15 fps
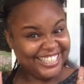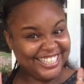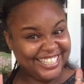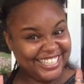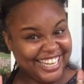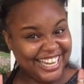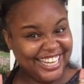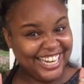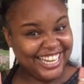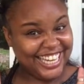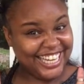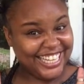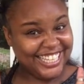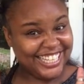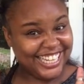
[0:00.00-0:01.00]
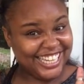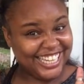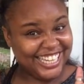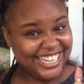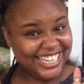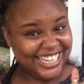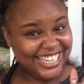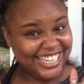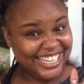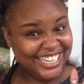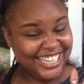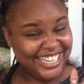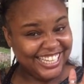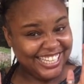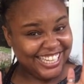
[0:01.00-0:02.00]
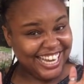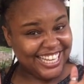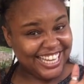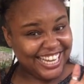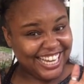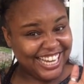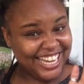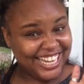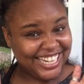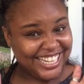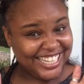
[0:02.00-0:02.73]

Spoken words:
Say it again, Sonny. Say it again.